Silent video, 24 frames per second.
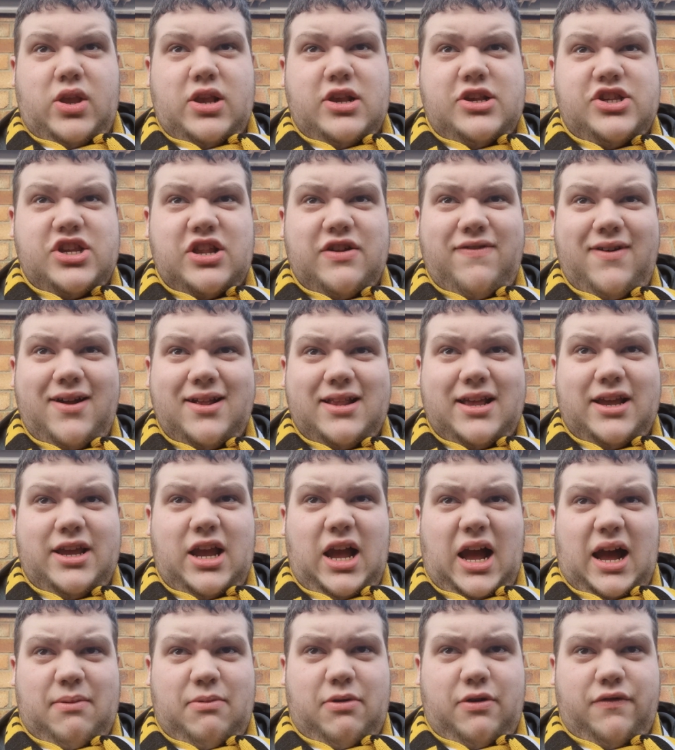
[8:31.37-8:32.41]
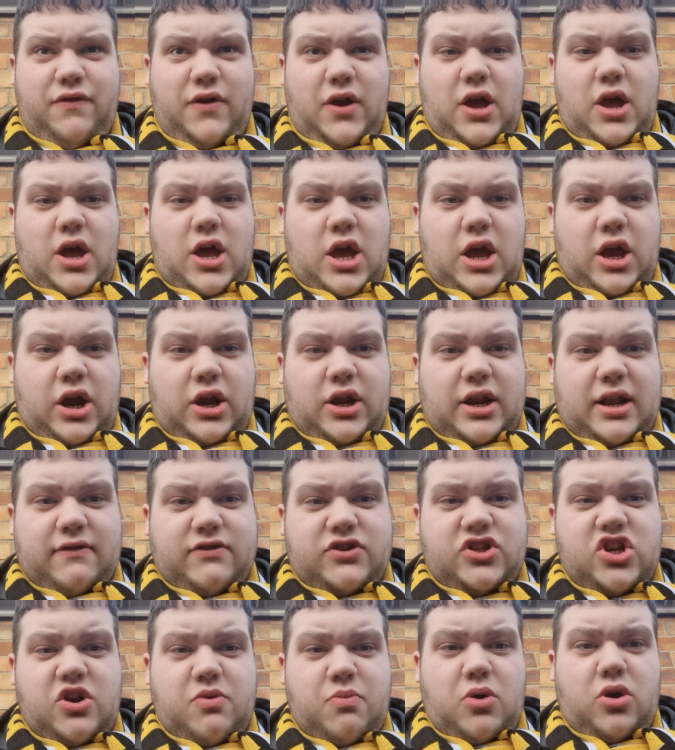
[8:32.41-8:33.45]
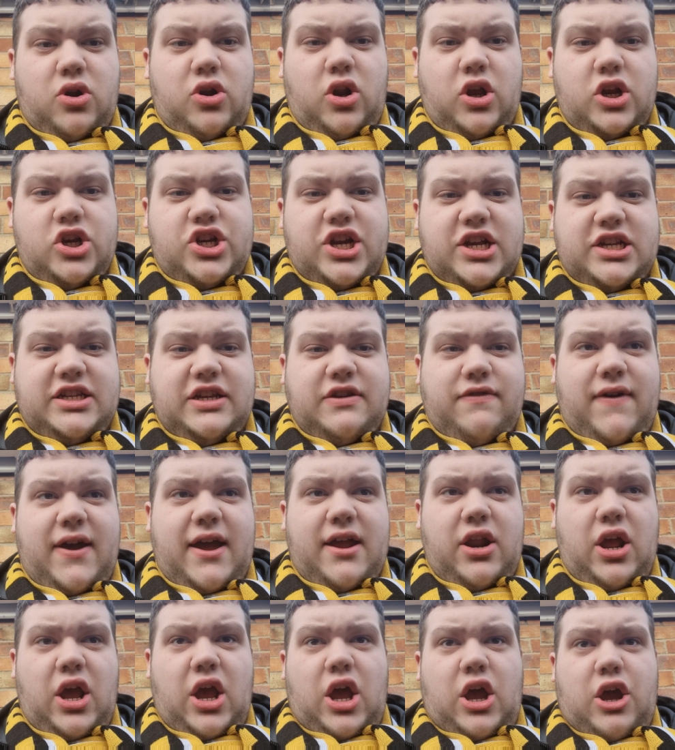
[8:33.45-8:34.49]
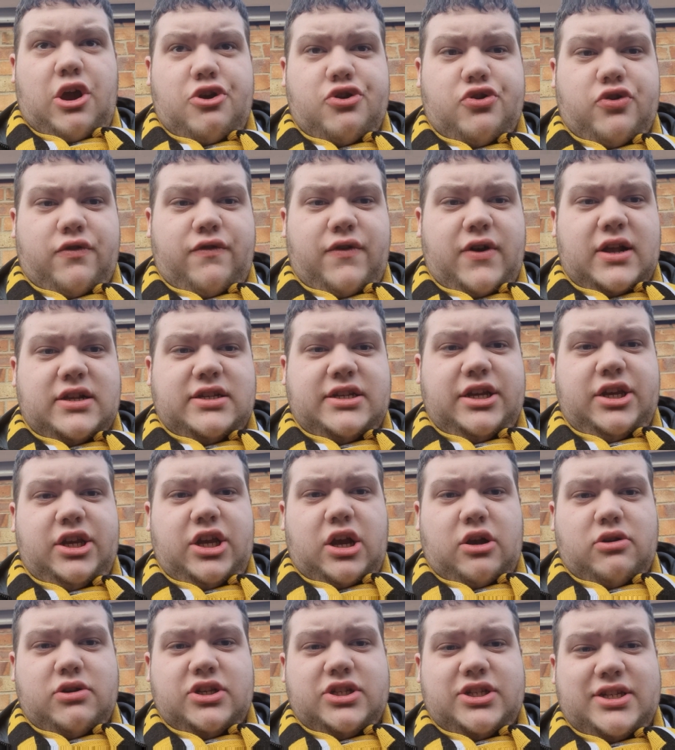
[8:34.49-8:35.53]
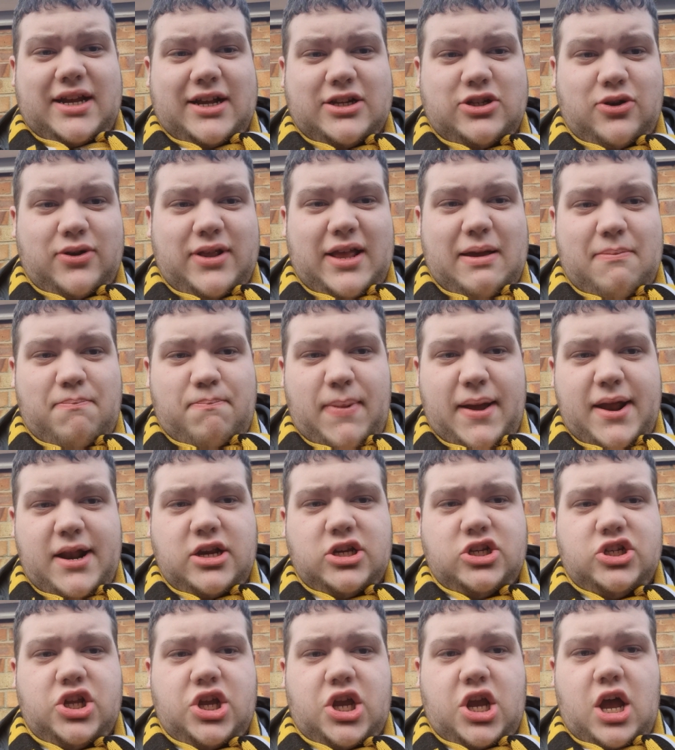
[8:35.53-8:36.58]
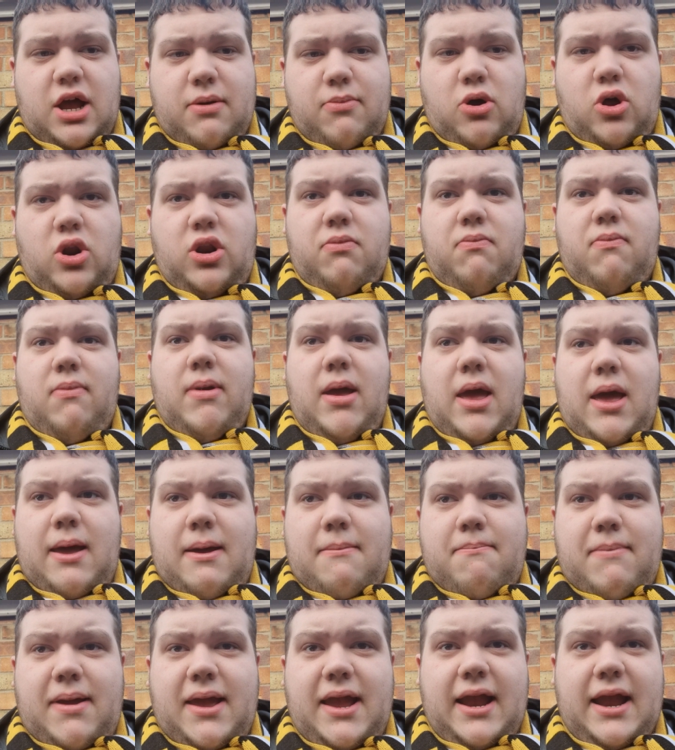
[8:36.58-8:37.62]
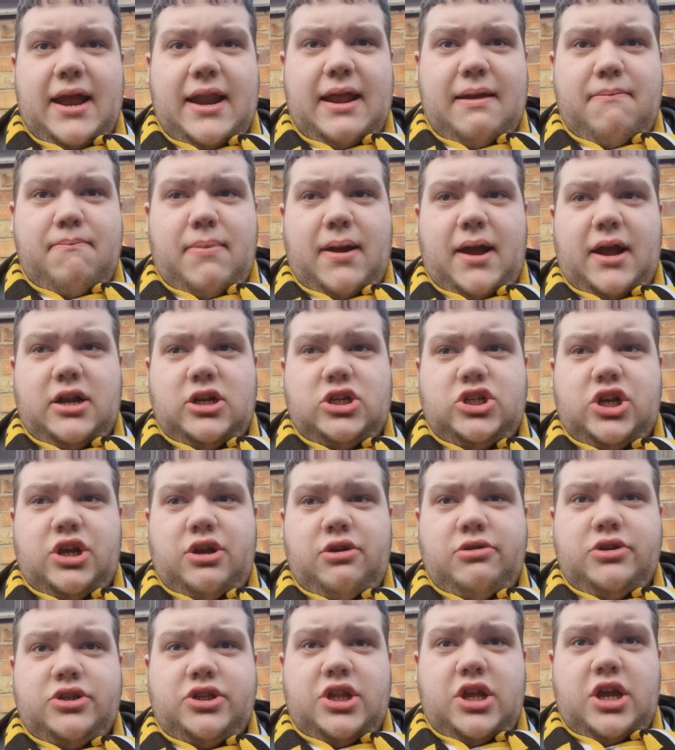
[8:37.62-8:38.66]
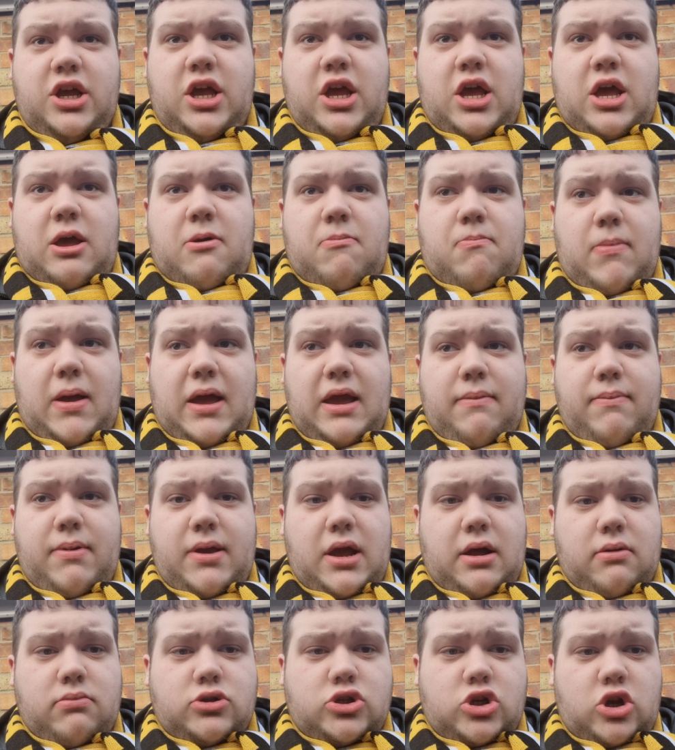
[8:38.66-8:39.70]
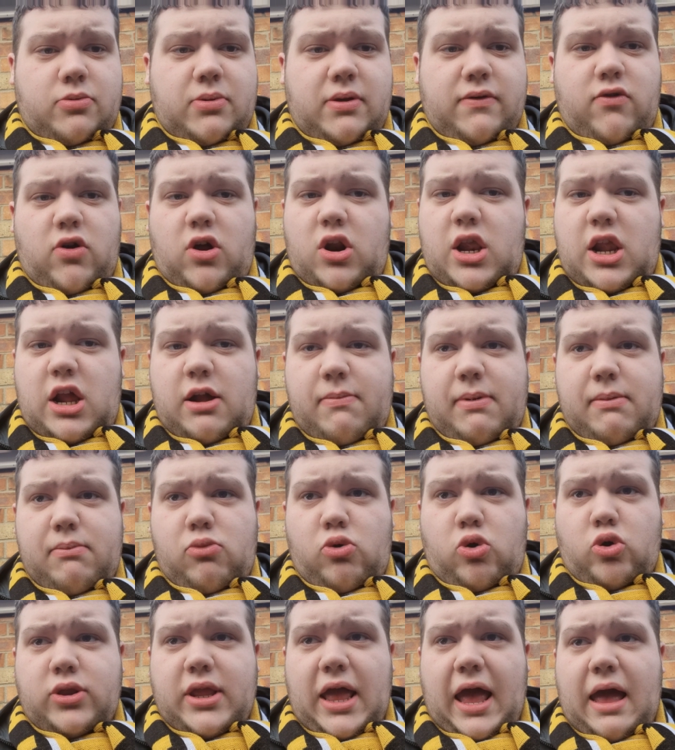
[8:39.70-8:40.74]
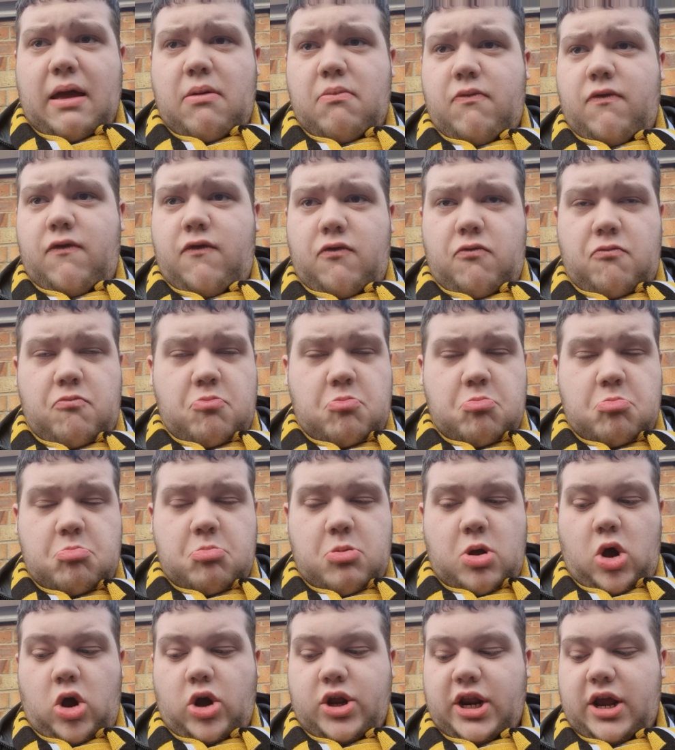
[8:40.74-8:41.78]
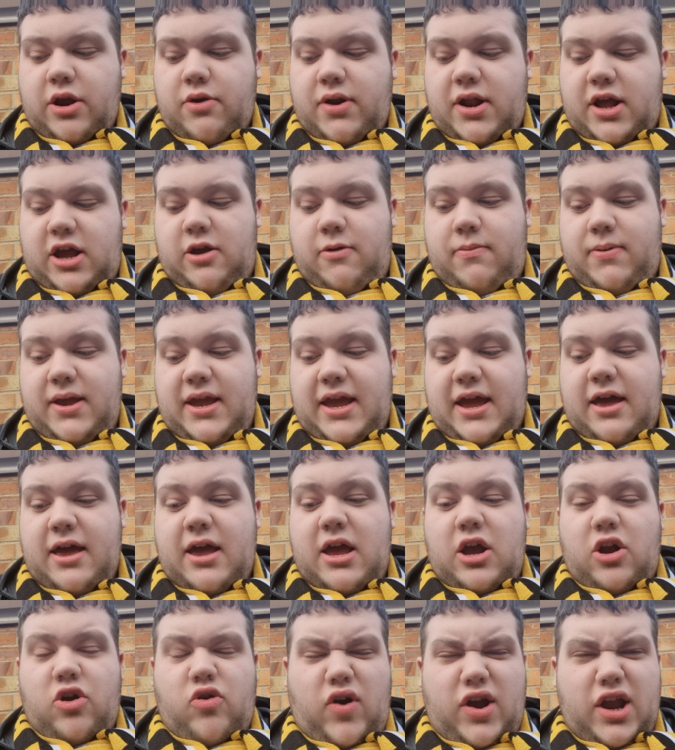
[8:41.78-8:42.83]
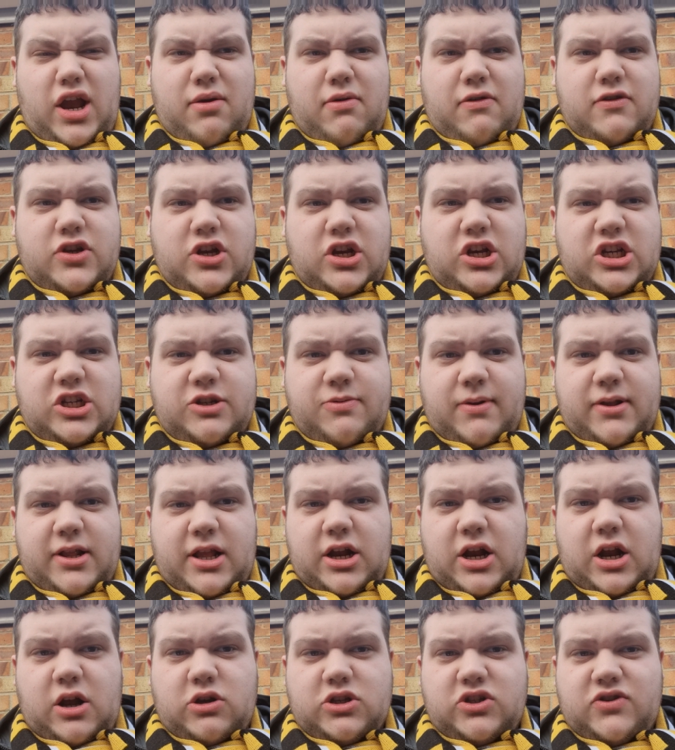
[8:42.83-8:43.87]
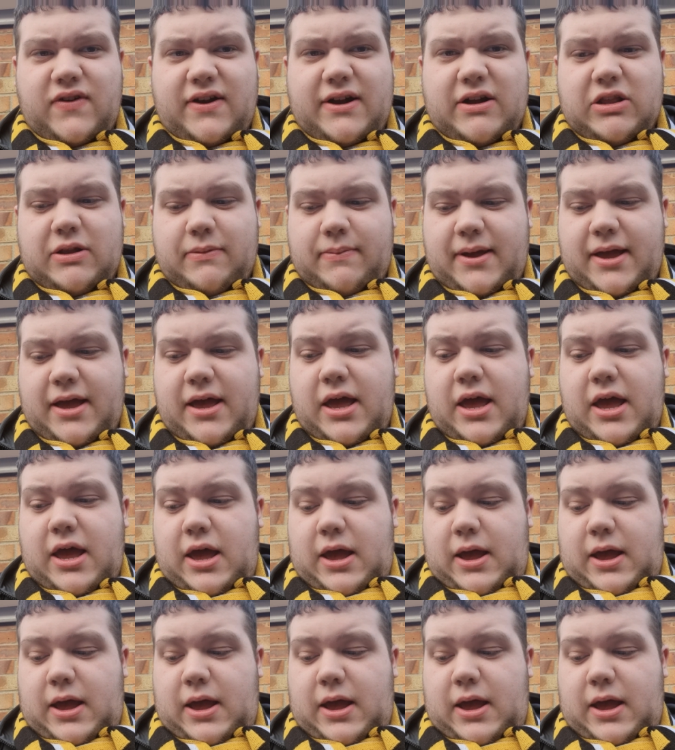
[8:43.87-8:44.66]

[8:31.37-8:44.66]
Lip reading: So the fact that Yarmouth can have someone like Jesse Fenn, who's got 13 goals, sat on their bench to come on and make an impact, shows that maybe up top they've got a little bit more depth. I don't know, but yeah, Great Yarmouth certainly spread their goals around a bit.